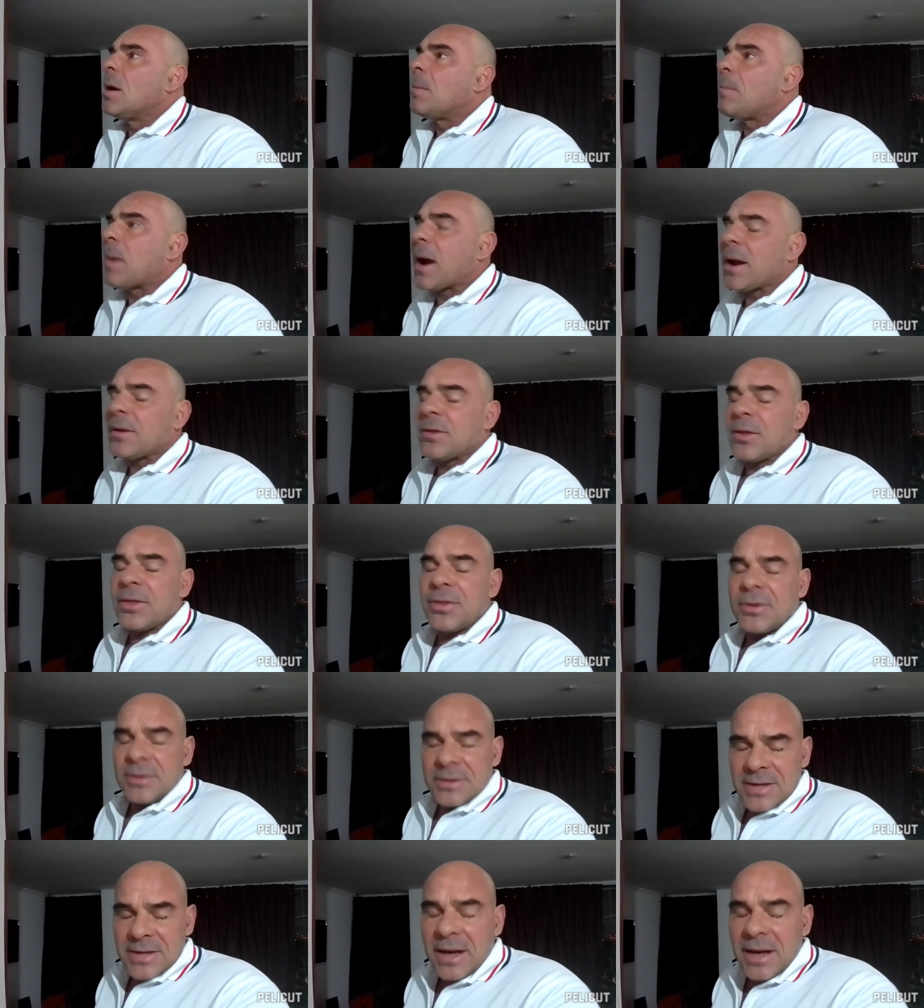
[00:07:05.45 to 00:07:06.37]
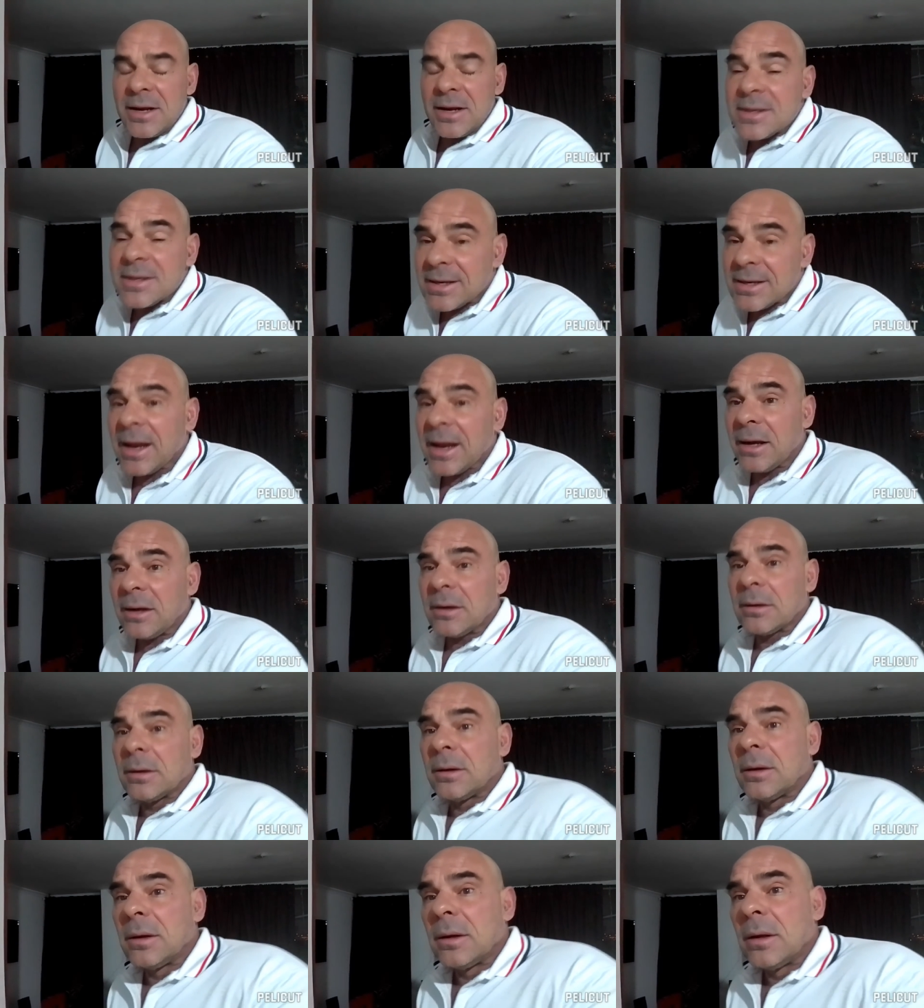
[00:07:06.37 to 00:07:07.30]
By the second set,
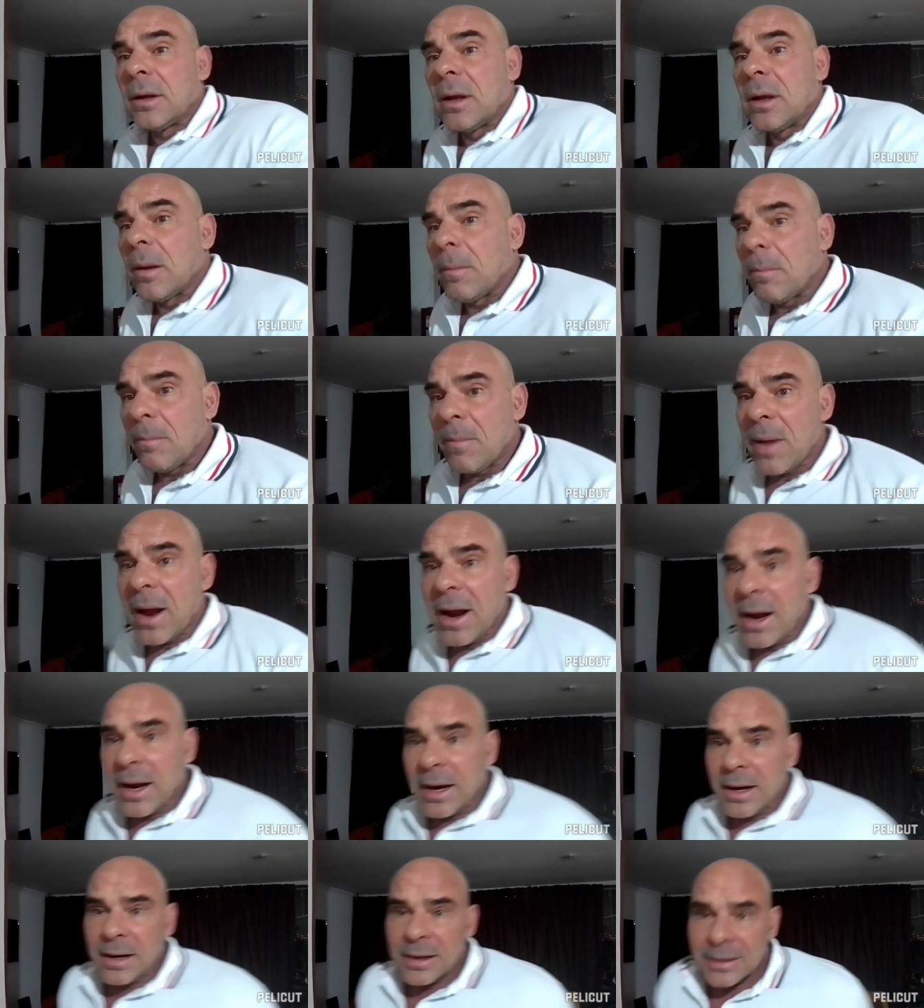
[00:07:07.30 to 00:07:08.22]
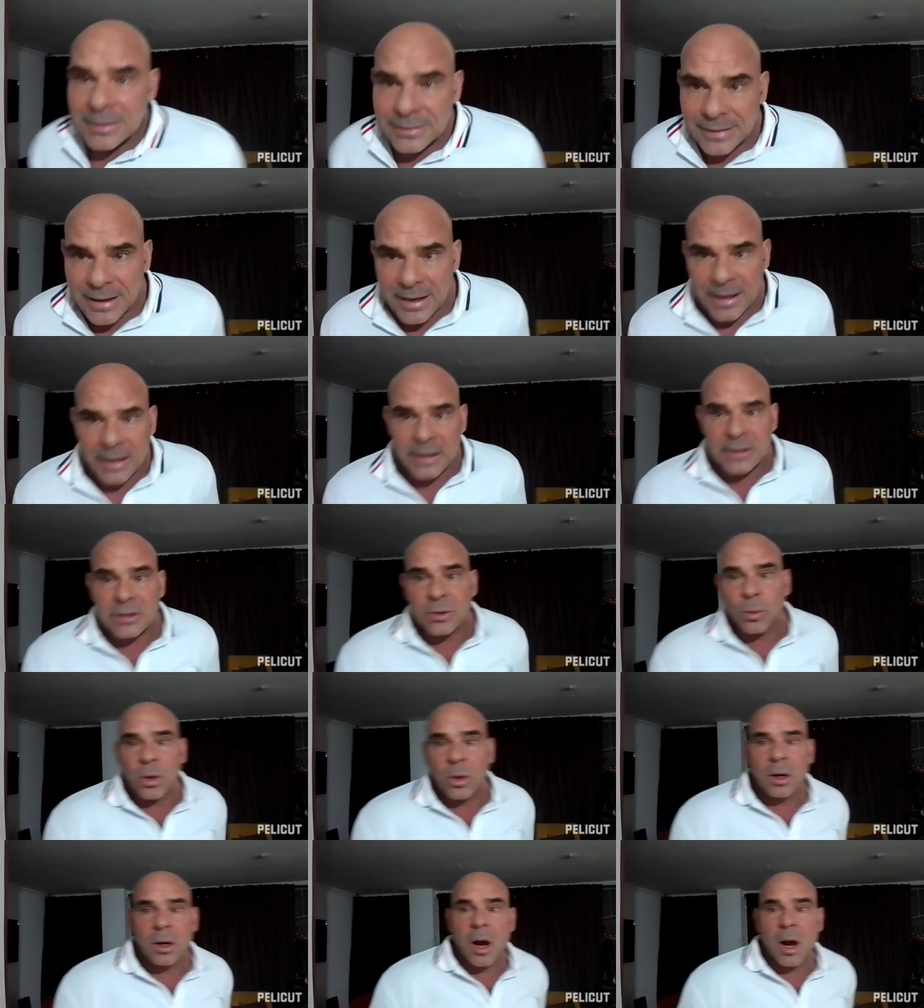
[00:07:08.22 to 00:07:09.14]
my legs
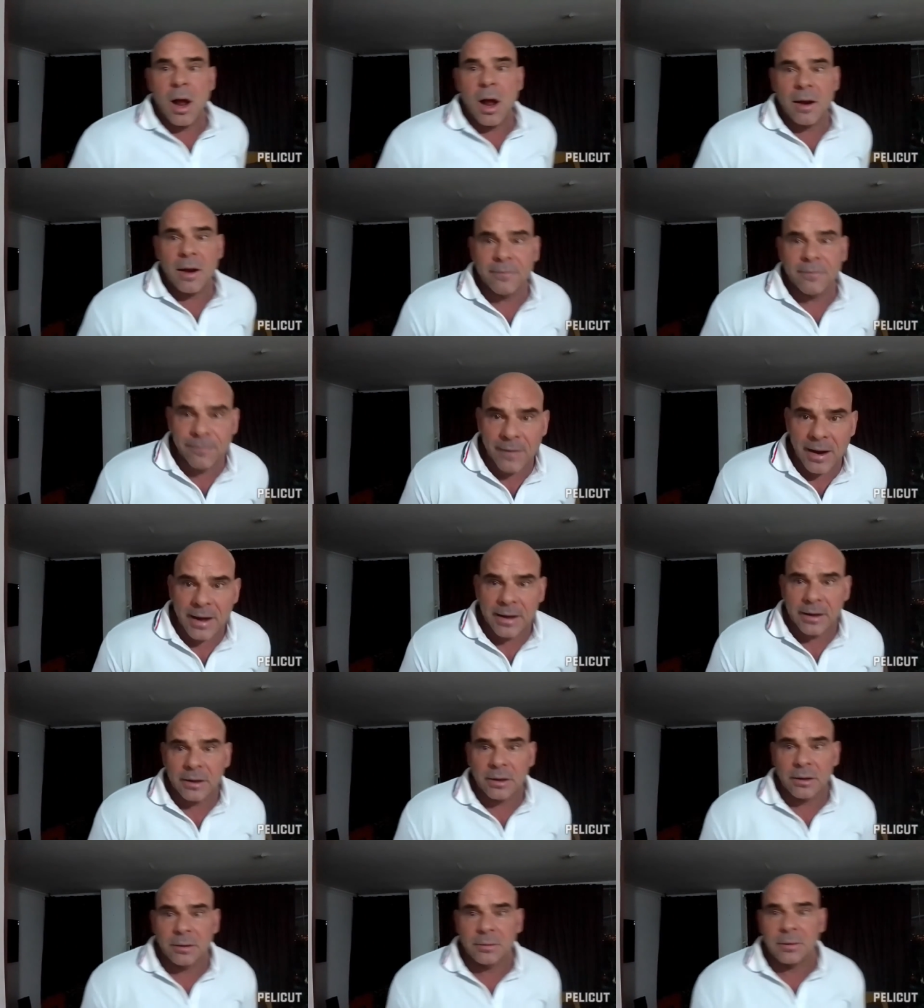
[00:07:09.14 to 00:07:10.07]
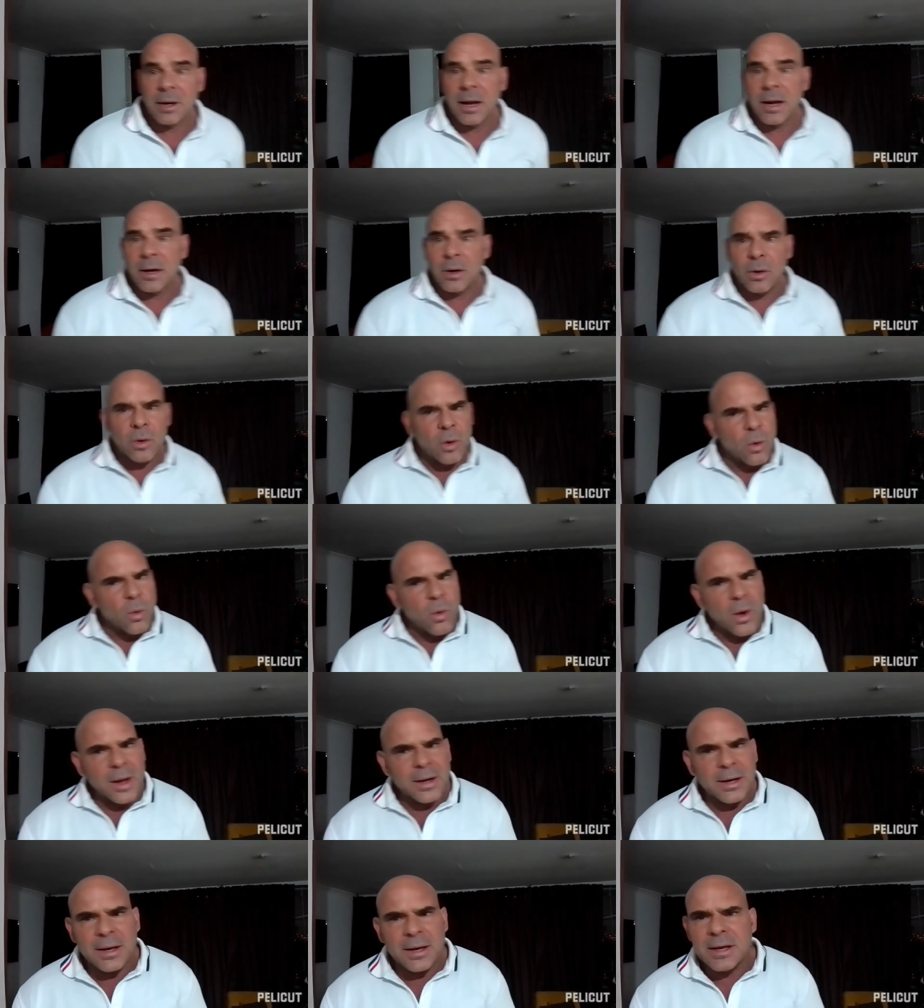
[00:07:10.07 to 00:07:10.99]
were on fire. I don't know
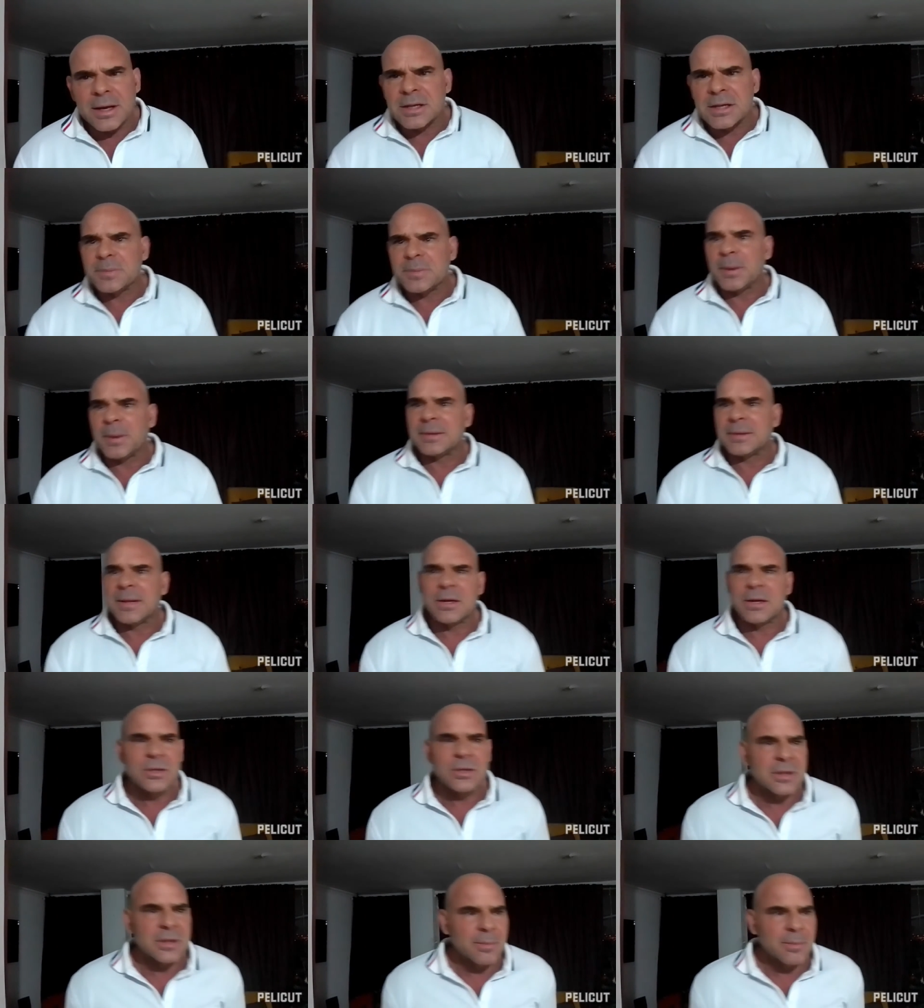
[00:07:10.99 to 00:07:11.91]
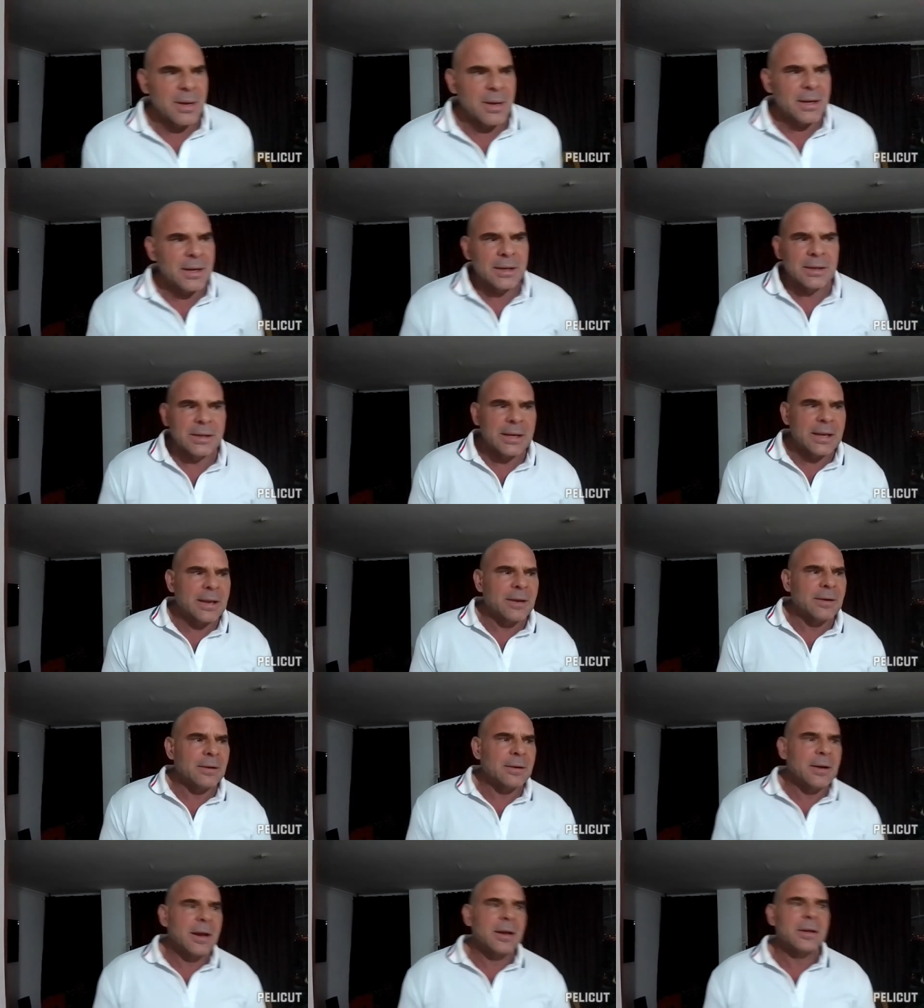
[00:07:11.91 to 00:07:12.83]
what it is, but they just immediately
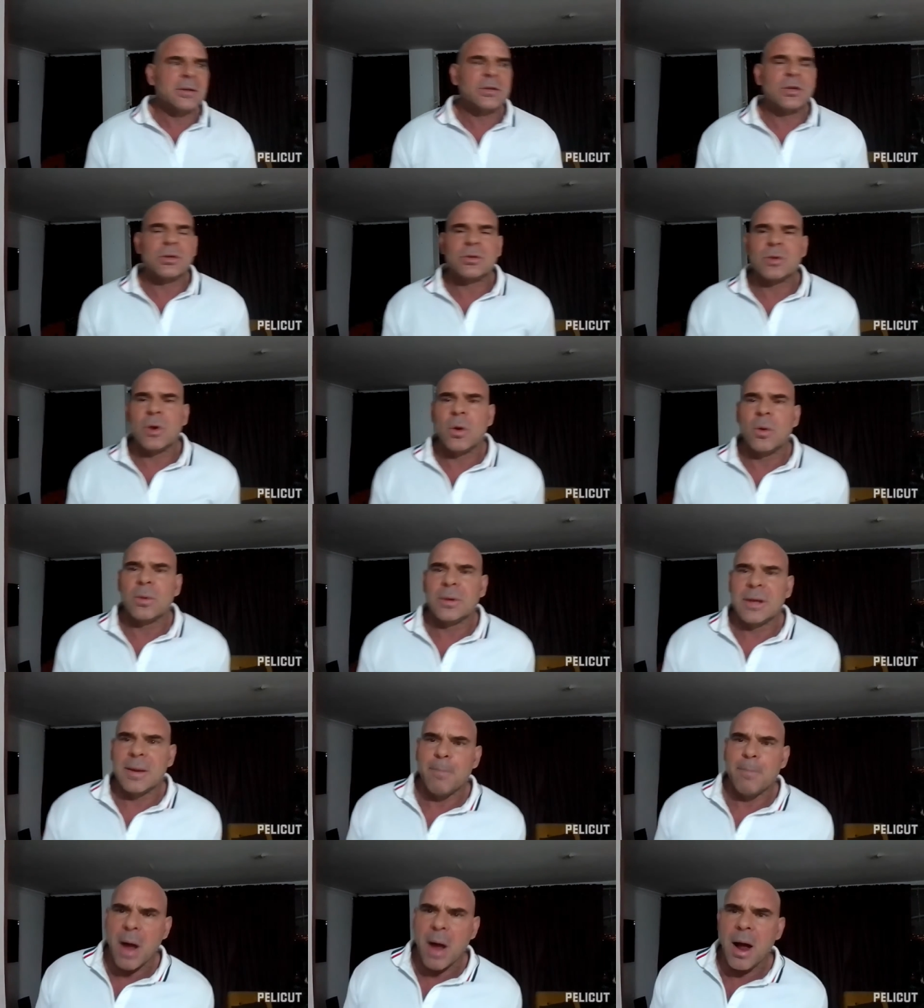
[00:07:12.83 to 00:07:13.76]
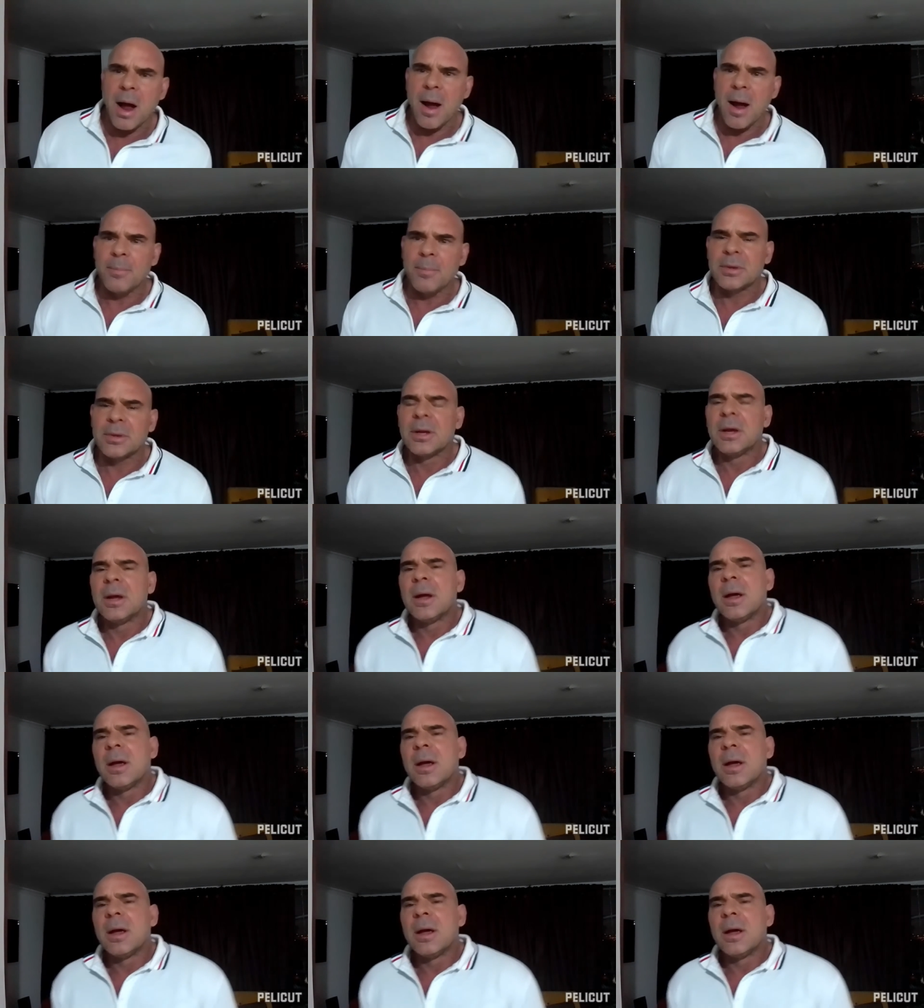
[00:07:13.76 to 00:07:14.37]
get not just only pumped,